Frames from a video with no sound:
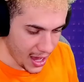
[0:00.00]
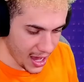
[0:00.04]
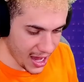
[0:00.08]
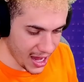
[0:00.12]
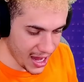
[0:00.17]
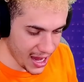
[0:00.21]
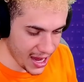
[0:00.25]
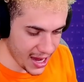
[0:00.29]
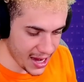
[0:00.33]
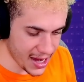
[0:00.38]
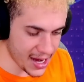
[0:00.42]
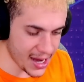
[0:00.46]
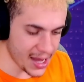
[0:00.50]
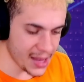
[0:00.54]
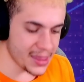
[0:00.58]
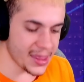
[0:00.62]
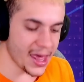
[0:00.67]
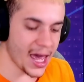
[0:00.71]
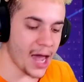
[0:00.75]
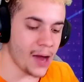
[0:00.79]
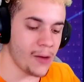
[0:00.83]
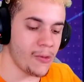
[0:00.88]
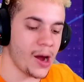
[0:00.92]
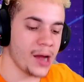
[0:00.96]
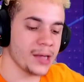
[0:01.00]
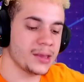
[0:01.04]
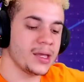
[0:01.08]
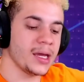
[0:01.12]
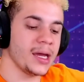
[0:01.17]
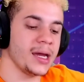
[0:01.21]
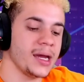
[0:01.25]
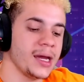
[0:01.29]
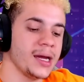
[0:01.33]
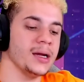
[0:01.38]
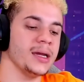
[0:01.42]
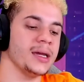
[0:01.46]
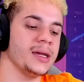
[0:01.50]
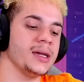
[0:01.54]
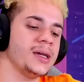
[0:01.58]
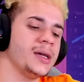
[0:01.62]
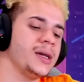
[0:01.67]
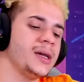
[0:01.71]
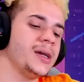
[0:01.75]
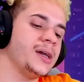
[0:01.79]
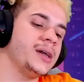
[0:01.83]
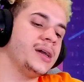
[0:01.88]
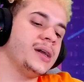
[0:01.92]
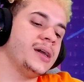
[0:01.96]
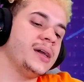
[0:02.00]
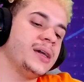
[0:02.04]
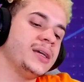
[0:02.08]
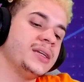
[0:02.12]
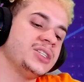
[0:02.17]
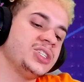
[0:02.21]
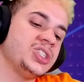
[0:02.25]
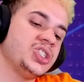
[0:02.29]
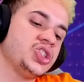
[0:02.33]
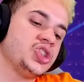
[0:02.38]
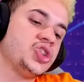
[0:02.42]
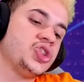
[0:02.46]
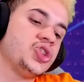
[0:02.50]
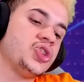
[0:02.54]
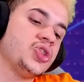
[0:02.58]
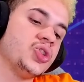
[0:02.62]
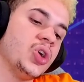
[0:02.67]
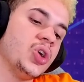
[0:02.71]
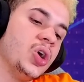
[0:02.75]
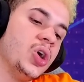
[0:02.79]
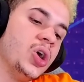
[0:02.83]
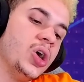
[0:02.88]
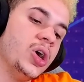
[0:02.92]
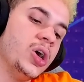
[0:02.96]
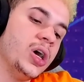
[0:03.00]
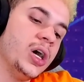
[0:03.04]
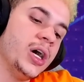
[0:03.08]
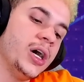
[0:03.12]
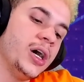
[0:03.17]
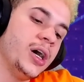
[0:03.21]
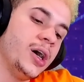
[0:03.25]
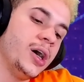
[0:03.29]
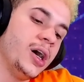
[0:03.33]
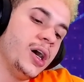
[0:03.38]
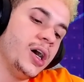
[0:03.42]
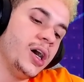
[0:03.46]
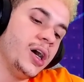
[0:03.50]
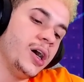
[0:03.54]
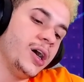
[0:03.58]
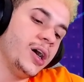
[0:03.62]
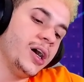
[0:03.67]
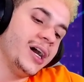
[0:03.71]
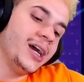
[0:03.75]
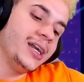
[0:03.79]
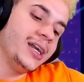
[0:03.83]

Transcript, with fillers: And that right there is good